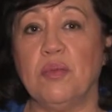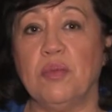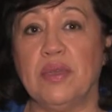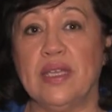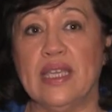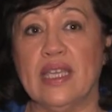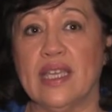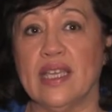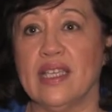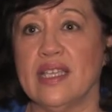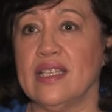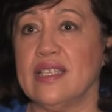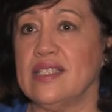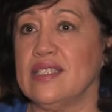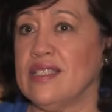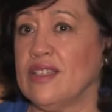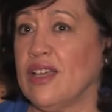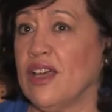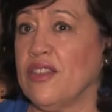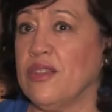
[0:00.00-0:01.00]

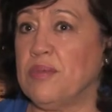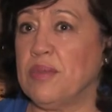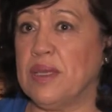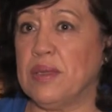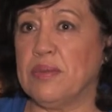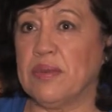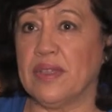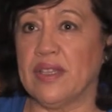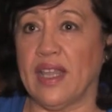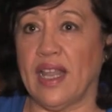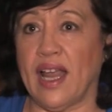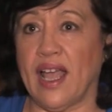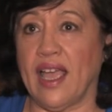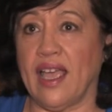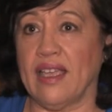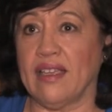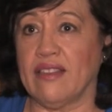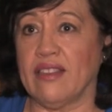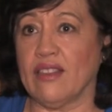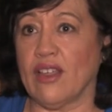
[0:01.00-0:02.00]
because other people that
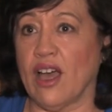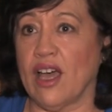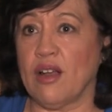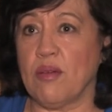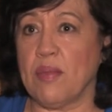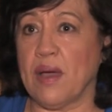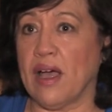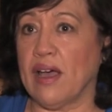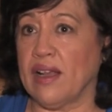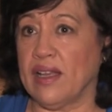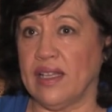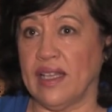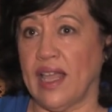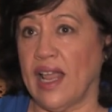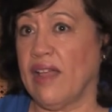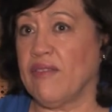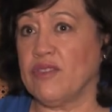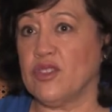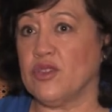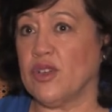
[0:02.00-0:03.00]
I thought about and
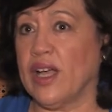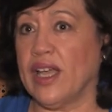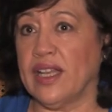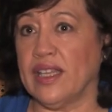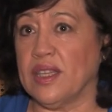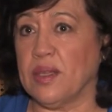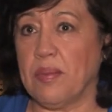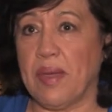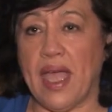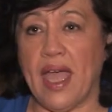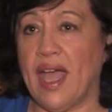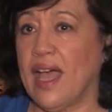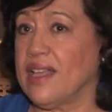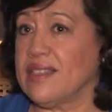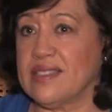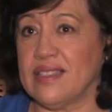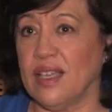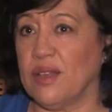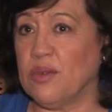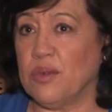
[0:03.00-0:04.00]
that have tried in the
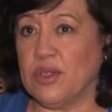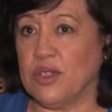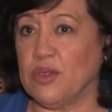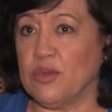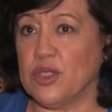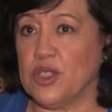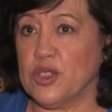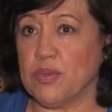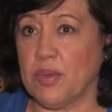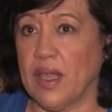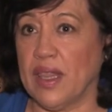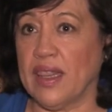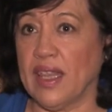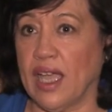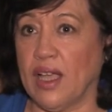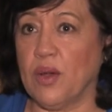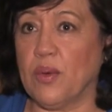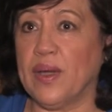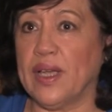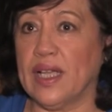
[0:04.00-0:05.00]
past, they wouldn't respond
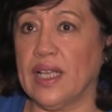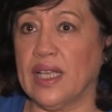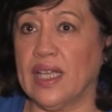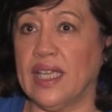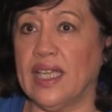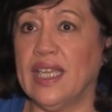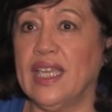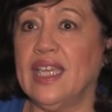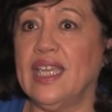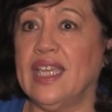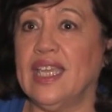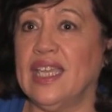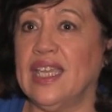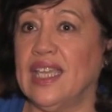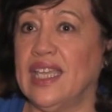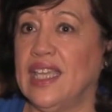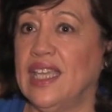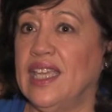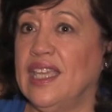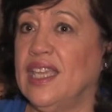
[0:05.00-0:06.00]
that quickly.
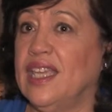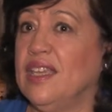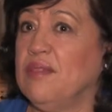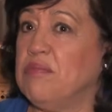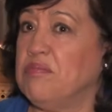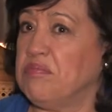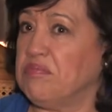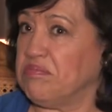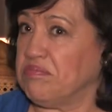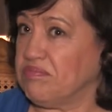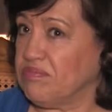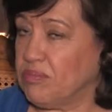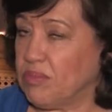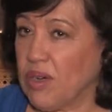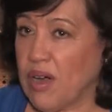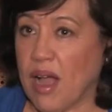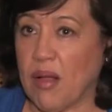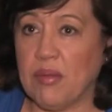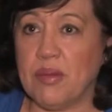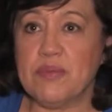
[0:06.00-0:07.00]
He
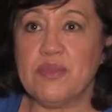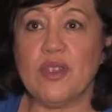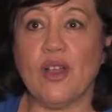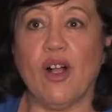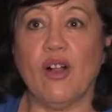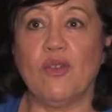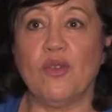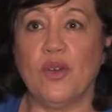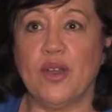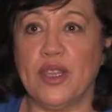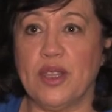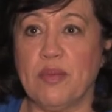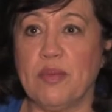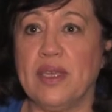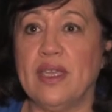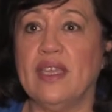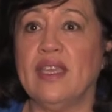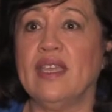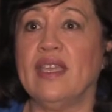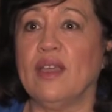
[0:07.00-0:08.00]
problem solved with
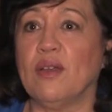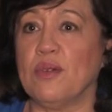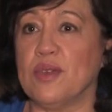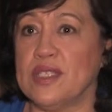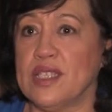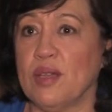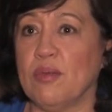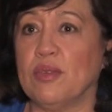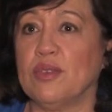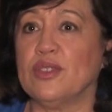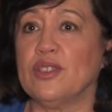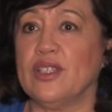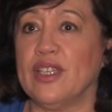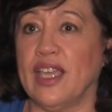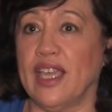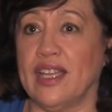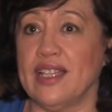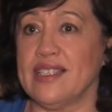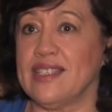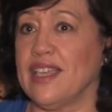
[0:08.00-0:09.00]
me and was able to
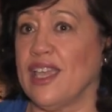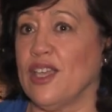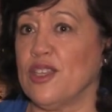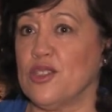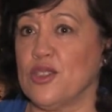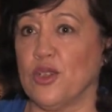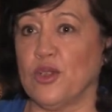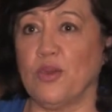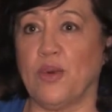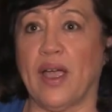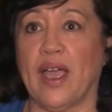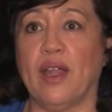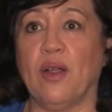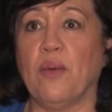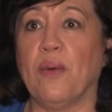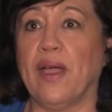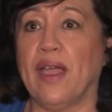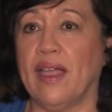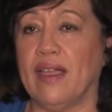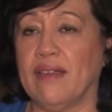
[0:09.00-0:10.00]
get a schedule right
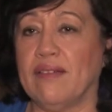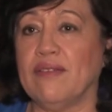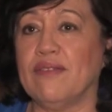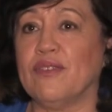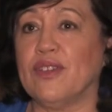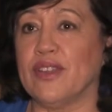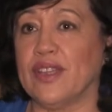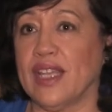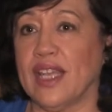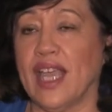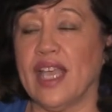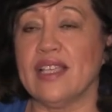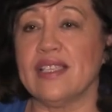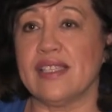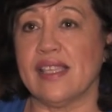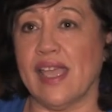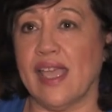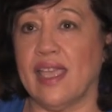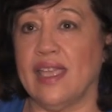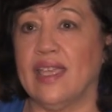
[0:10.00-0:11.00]
away for the
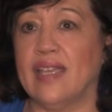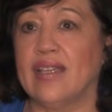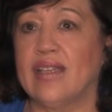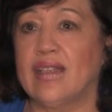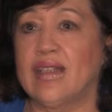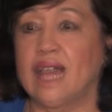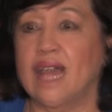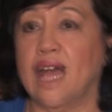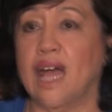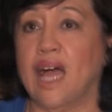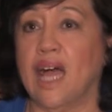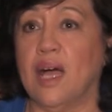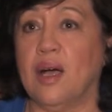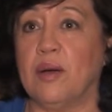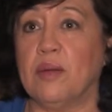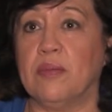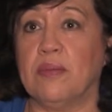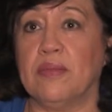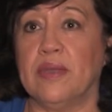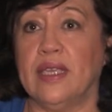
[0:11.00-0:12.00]
next day.
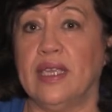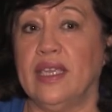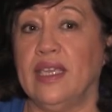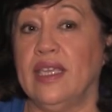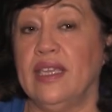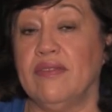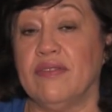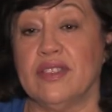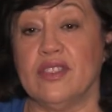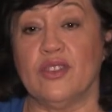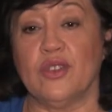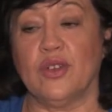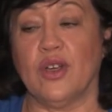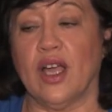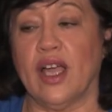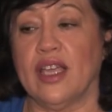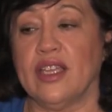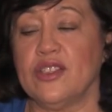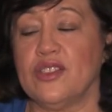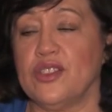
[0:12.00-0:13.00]
Um, he even
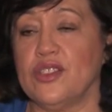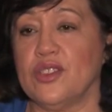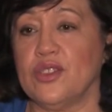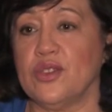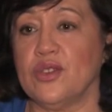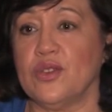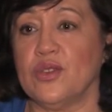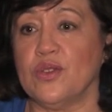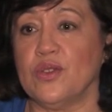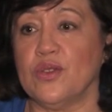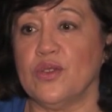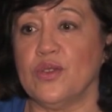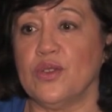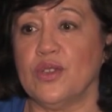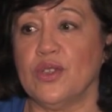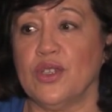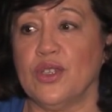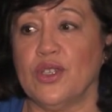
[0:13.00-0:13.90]
tried to